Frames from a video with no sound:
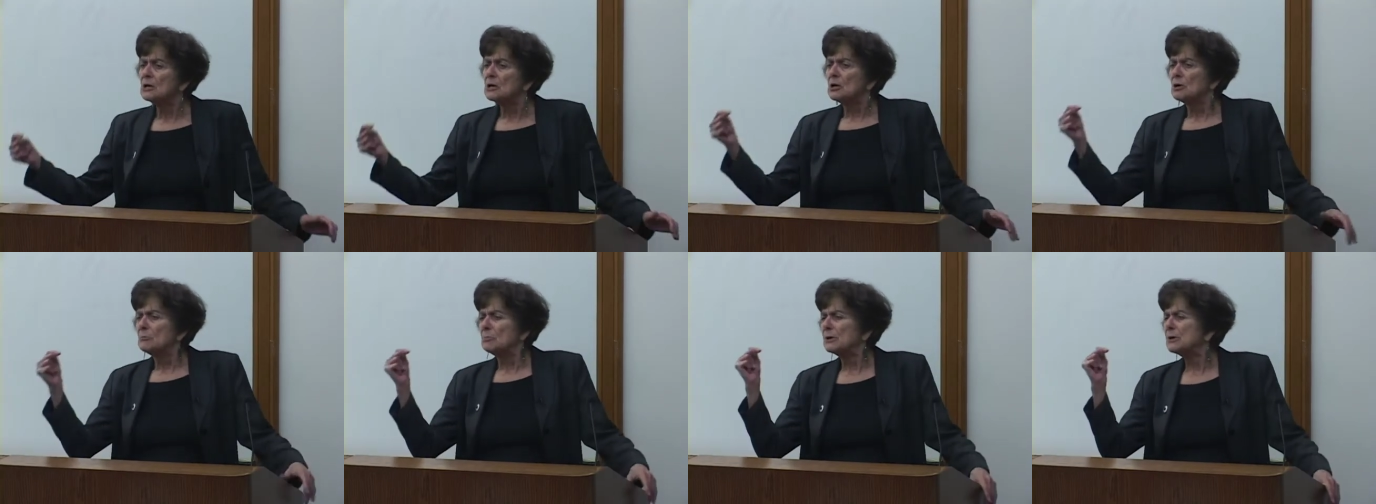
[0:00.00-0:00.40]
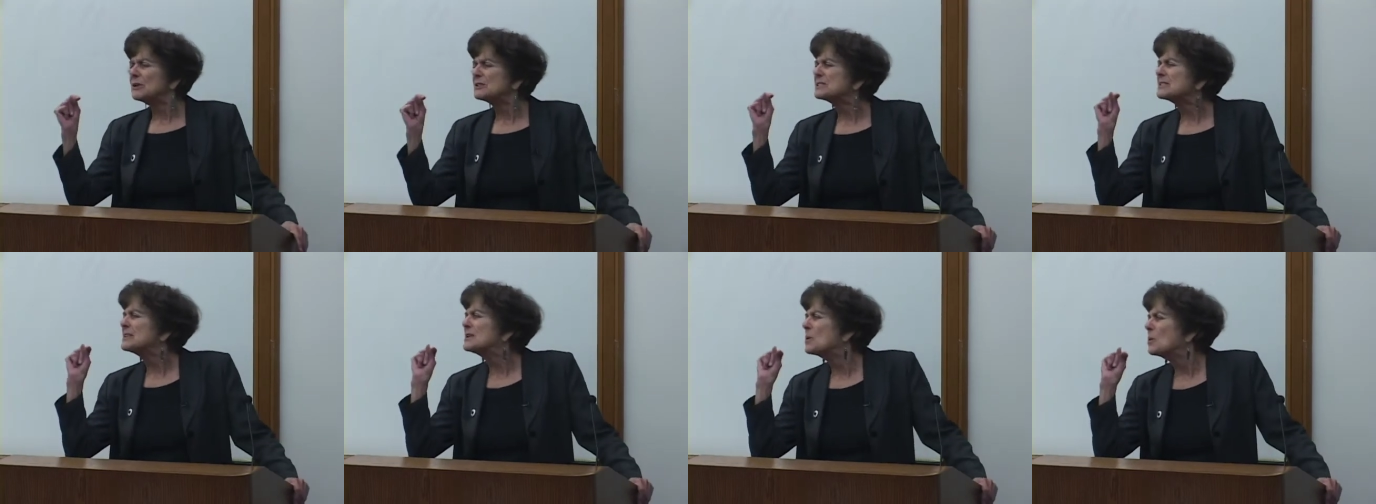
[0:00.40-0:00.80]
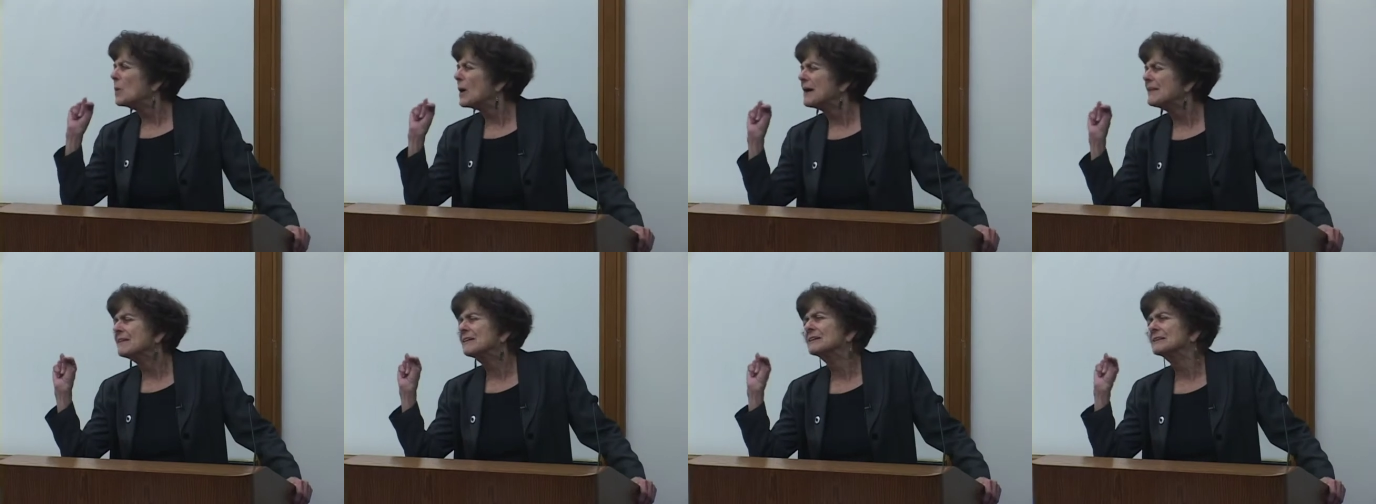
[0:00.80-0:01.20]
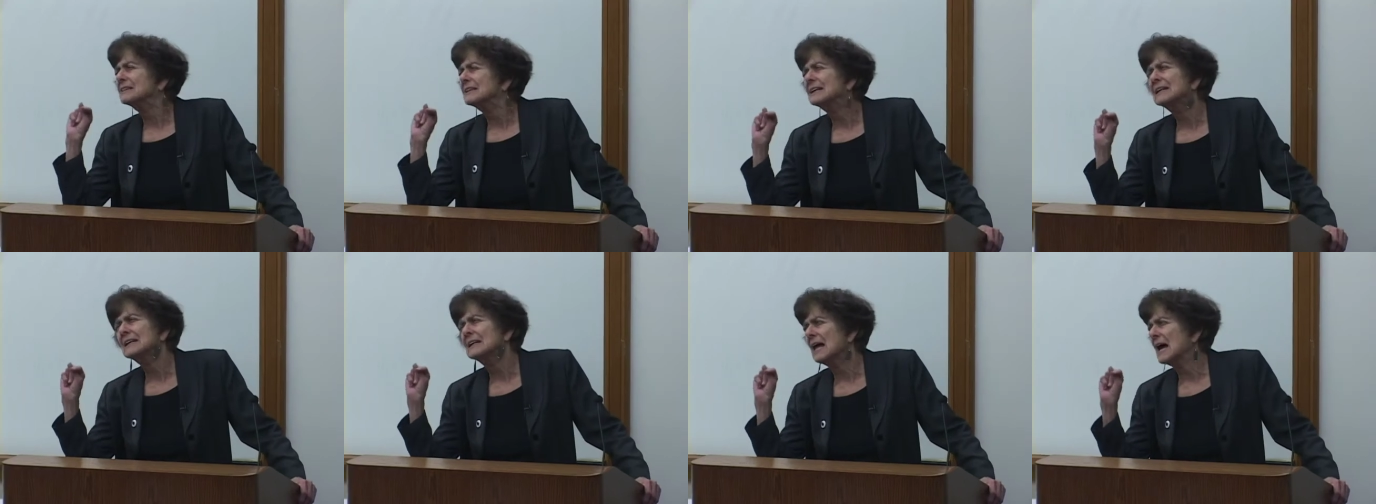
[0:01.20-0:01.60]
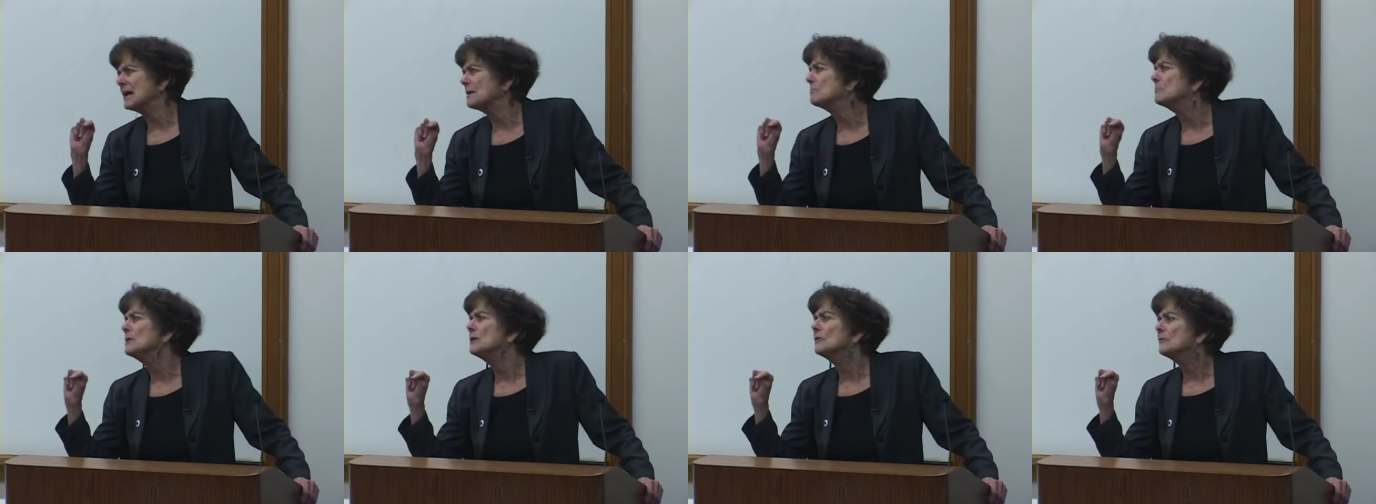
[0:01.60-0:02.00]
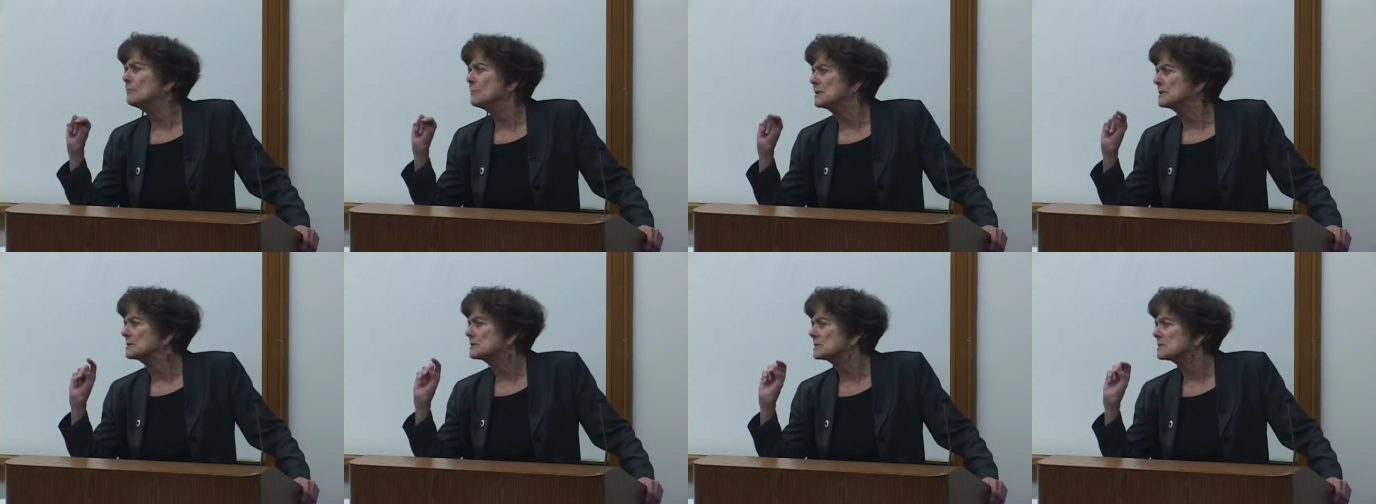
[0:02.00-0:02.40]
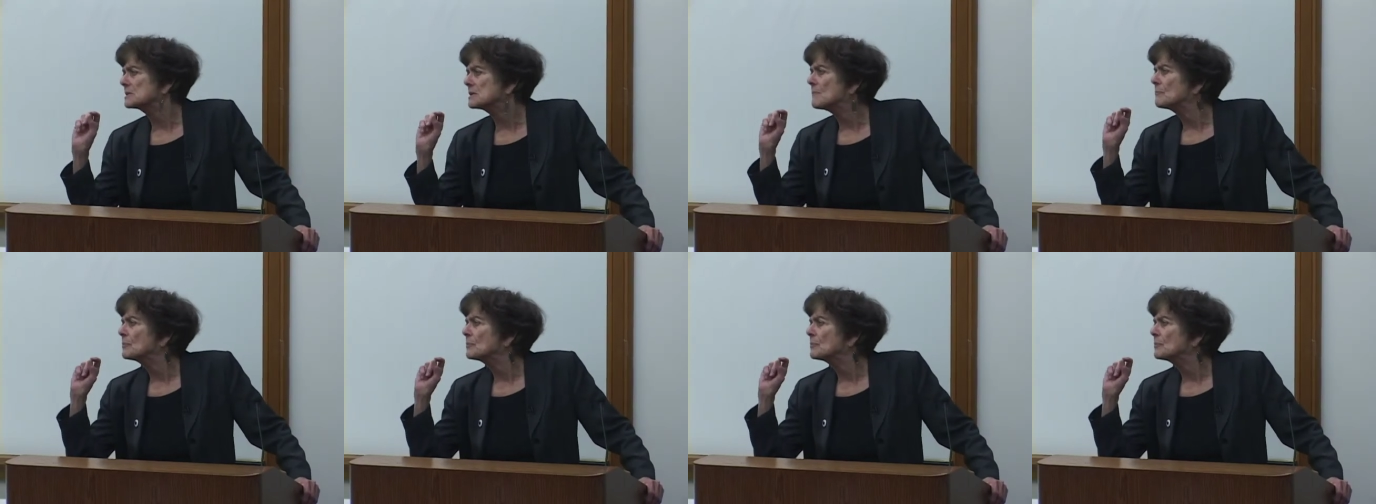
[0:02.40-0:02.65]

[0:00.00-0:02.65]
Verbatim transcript: because, in a way, they're a little like movements.